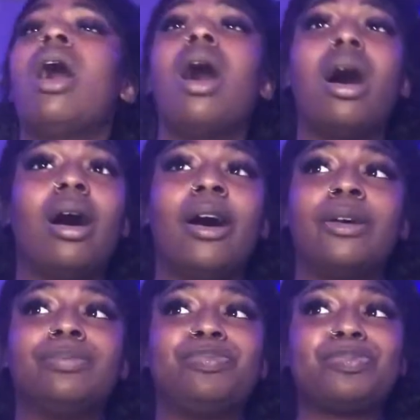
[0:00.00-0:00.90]

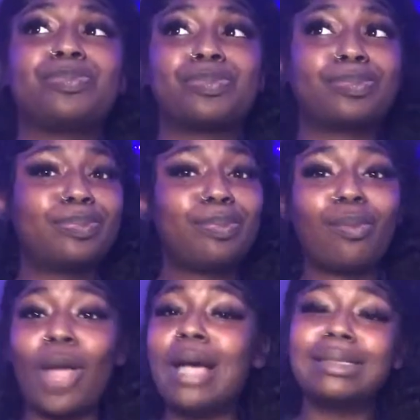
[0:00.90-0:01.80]

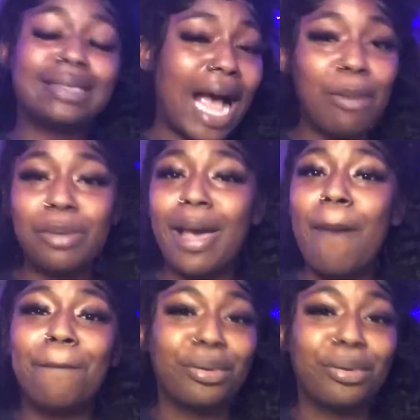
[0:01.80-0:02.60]
Diamond met